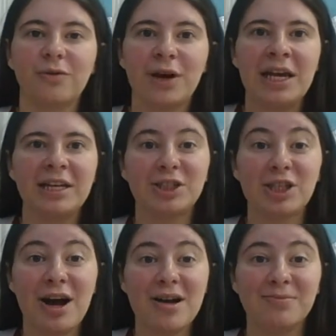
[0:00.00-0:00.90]
Great
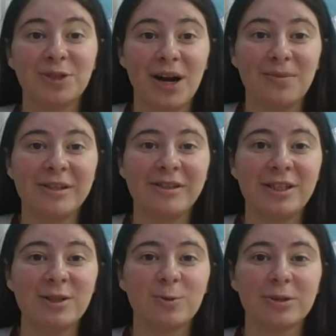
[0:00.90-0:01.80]
job chopping
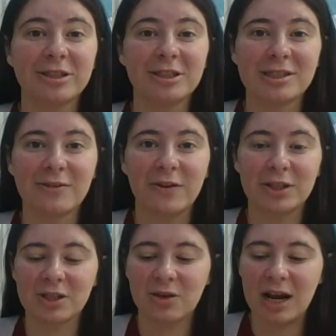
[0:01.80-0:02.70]
these words,
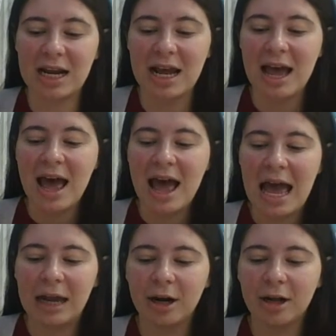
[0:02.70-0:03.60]
first grade.
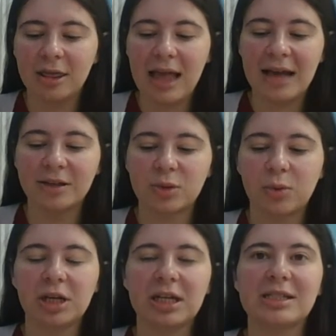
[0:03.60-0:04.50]
And our last
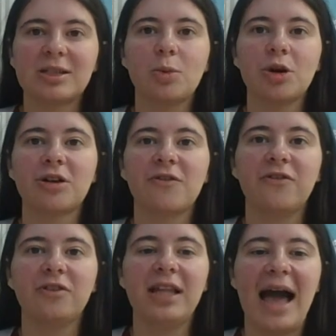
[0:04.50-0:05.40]
word is the word
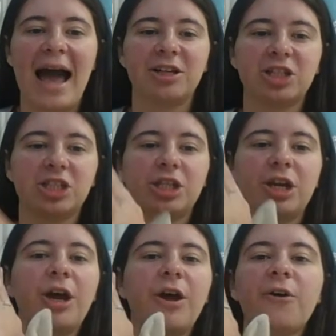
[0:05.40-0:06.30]
flash.